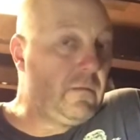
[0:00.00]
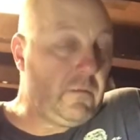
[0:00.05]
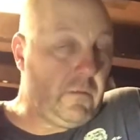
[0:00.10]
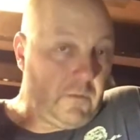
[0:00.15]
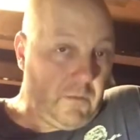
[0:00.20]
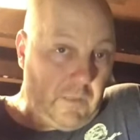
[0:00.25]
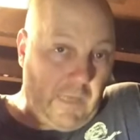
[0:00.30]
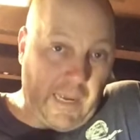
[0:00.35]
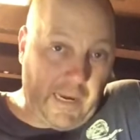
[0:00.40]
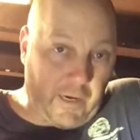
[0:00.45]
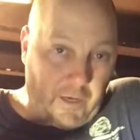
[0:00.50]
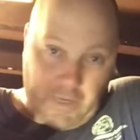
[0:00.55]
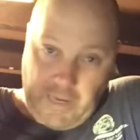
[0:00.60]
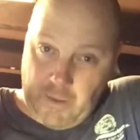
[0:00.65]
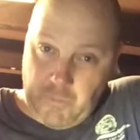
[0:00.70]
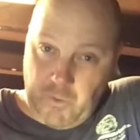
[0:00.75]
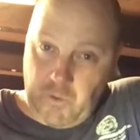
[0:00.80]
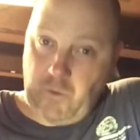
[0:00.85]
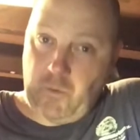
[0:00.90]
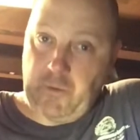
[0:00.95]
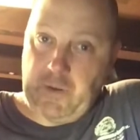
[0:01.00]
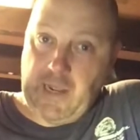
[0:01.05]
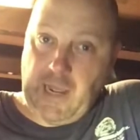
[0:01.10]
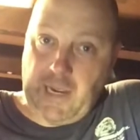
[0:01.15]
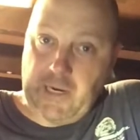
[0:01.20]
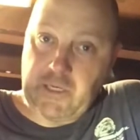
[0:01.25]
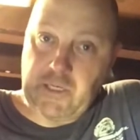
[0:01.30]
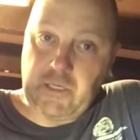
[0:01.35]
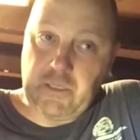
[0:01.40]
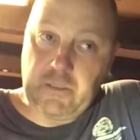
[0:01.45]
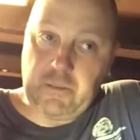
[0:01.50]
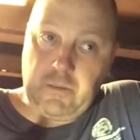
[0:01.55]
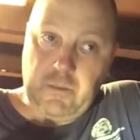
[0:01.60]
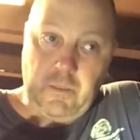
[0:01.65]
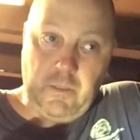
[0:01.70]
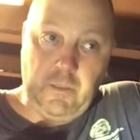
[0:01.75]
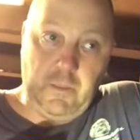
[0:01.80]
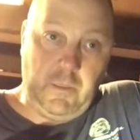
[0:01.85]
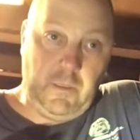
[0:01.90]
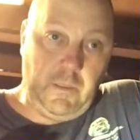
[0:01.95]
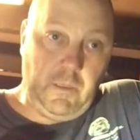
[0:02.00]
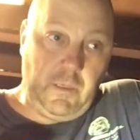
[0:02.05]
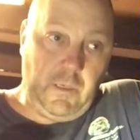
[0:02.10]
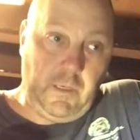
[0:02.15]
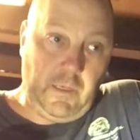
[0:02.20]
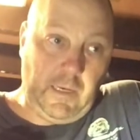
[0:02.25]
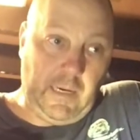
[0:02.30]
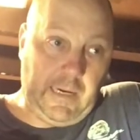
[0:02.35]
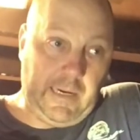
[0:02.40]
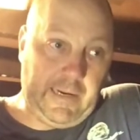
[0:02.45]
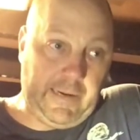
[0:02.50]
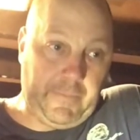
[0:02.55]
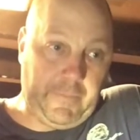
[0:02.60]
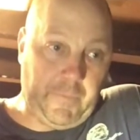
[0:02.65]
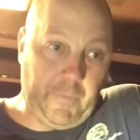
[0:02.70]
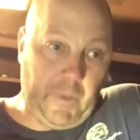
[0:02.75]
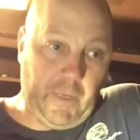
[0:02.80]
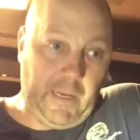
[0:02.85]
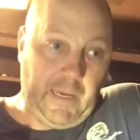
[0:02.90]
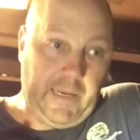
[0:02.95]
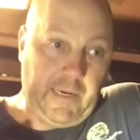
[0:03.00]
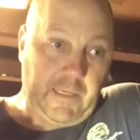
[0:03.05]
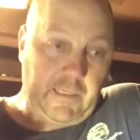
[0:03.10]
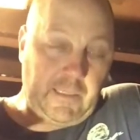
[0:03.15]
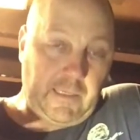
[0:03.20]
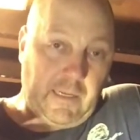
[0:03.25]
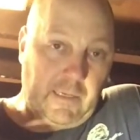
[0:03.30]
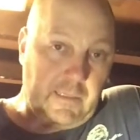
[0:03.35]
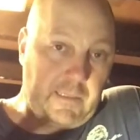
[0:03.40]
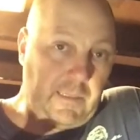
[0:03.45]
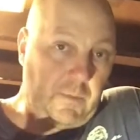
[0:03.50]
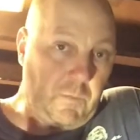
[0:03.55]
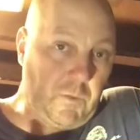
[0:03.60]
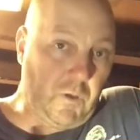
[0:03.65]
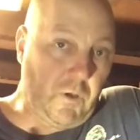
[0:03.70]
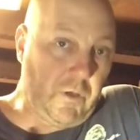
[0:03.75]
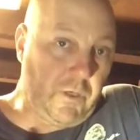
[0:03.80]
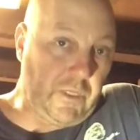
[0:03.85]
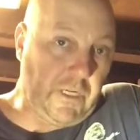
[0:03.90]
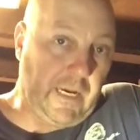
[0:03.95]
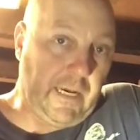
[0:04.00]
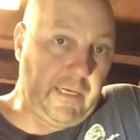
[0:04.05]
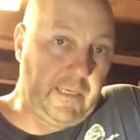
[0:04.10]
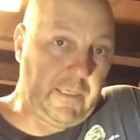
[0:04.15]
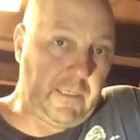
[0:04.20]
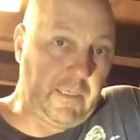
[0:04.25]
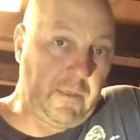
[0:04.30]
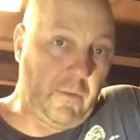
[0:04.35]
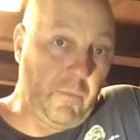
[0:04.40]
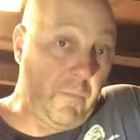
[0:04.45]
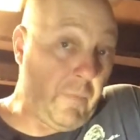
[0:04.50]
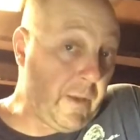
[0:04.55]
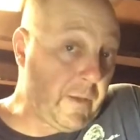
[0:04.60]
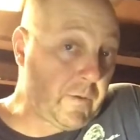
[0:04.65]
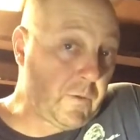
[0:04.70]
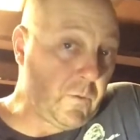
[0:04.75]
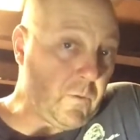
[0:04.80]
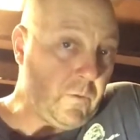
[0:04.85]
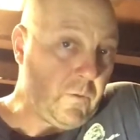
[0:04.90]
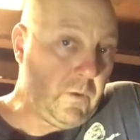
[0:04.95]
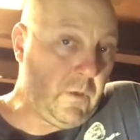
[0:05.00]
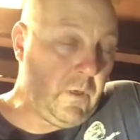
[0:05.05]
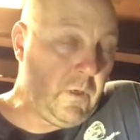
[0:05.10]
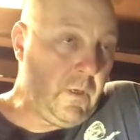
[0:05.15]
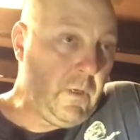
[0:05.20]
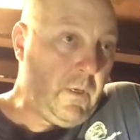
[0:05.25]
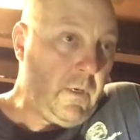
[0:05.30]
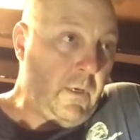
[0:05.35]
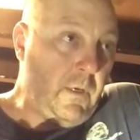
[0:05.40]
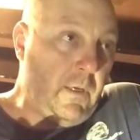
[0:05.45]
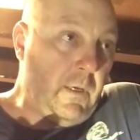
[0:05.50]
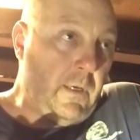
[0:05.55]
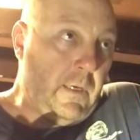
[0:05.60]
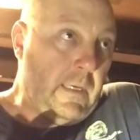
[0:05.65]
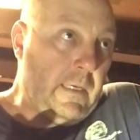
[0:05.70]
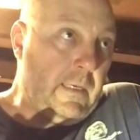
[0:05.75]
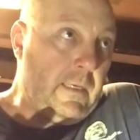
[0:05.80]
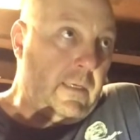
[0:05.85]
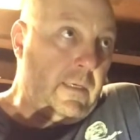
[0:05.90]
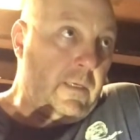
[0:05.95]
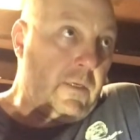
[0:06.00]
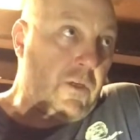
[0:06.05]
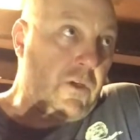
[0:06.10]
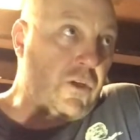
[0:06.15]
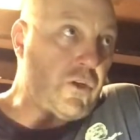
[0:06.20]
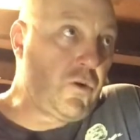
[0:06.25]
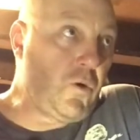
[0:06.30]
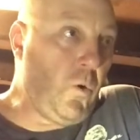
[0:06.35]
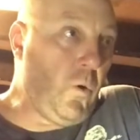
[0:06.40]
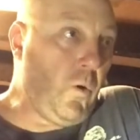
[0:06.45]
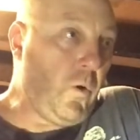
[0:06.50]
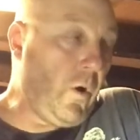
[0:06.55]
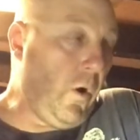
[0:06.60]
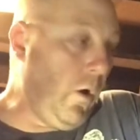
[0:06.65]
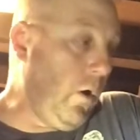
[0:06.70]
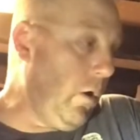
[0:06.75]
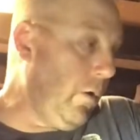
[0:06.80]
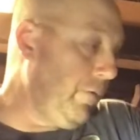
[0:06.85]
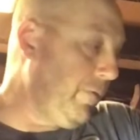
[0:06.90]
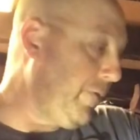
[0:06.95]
had a chemical reaction, and it's done some sort of change to the metal. Short of